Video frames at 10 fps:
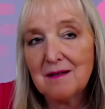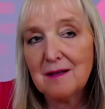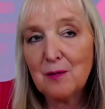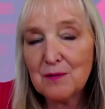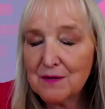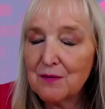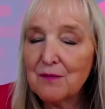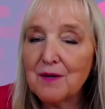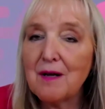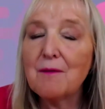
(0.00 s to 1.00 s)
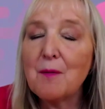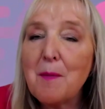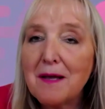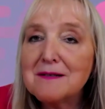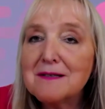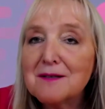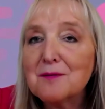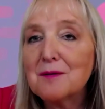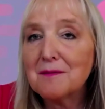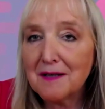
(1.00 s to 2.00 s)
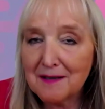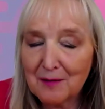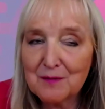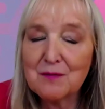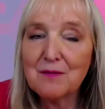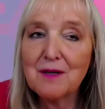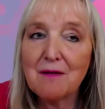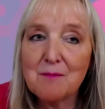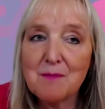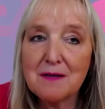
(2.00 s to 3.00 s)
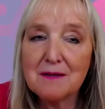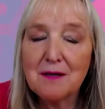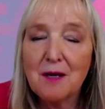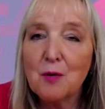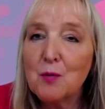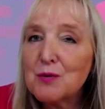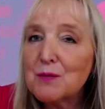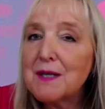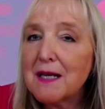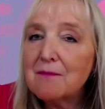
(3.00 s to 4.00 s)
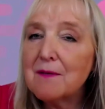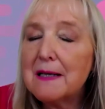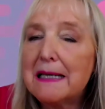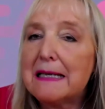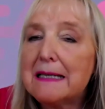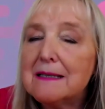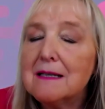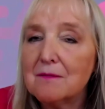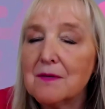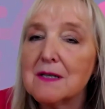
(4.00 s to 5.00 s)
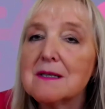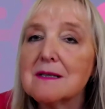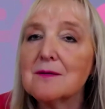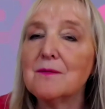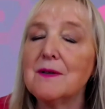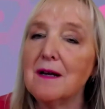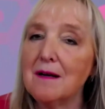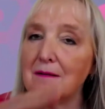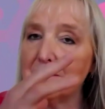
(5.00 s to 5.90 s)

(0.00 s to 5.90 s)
closer to the government or very close to the government, who should take the lead in this? So we have